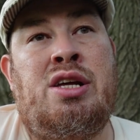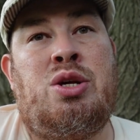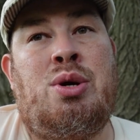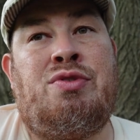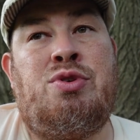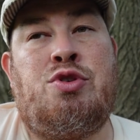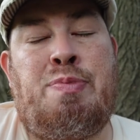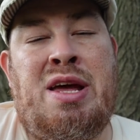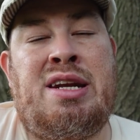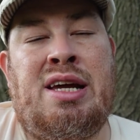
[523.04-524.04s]
You have to
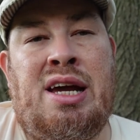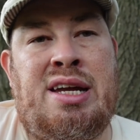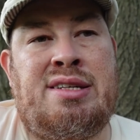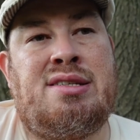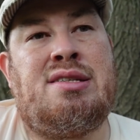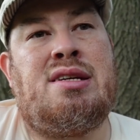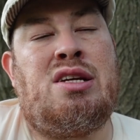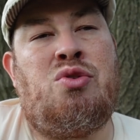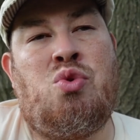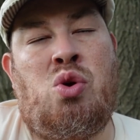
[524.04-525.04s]
spend dice,
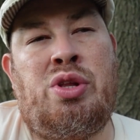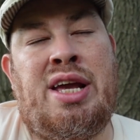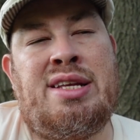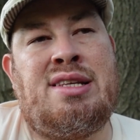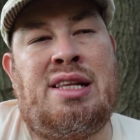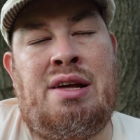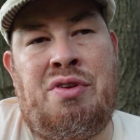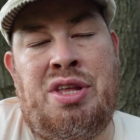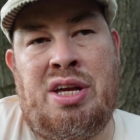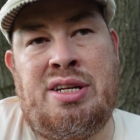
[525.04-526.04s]
you roll against the
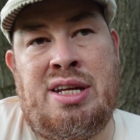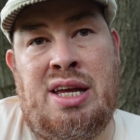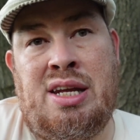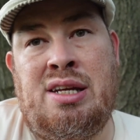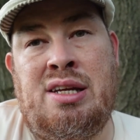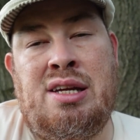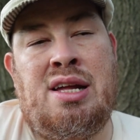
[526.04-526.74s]
level of the undead,